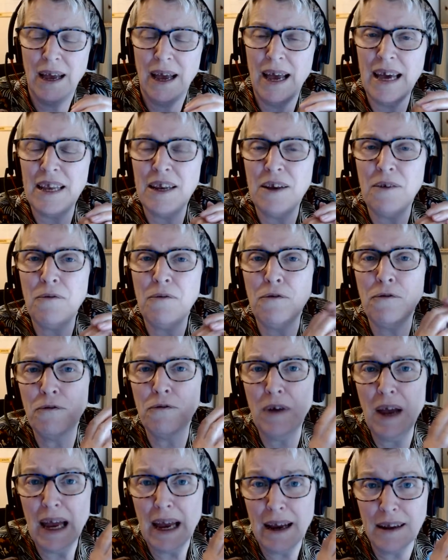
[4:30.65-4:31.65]
And in
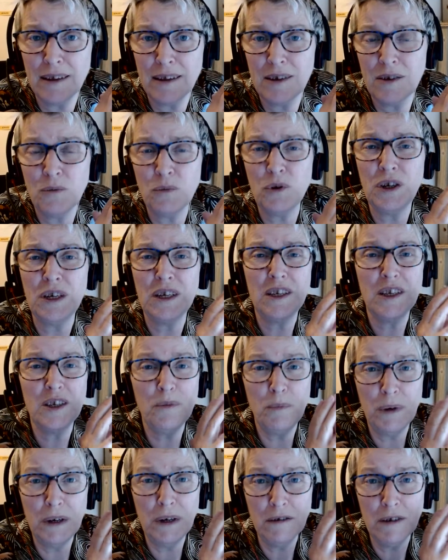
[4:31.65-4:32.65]
fact, what
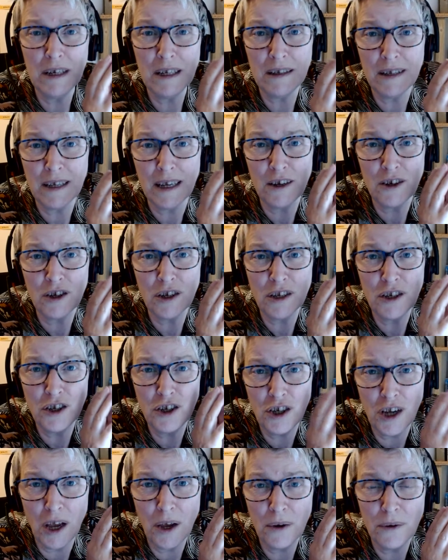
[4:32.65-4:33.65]
experience actually
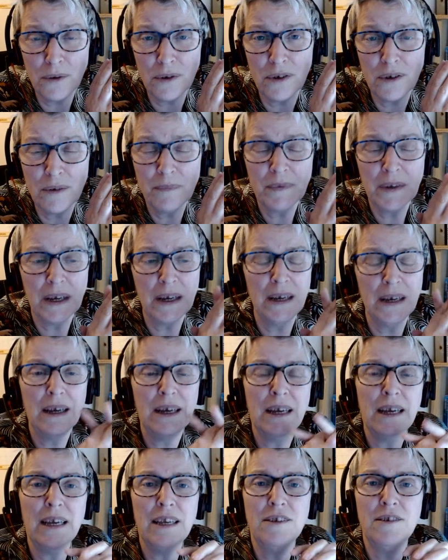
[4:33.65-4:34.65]
shows
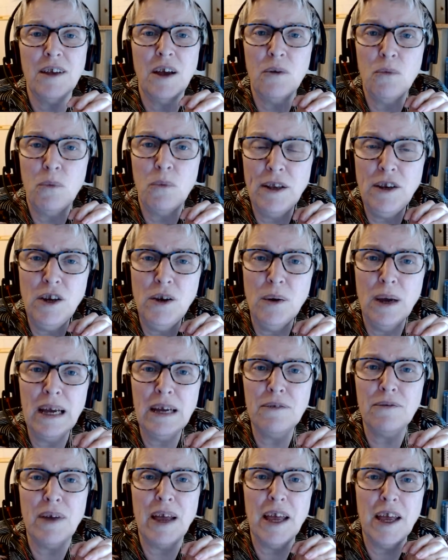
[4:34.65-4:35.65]
is that when you
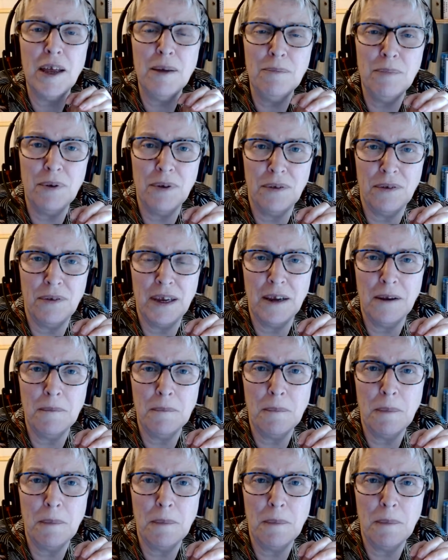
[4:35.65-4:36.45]
have empathy,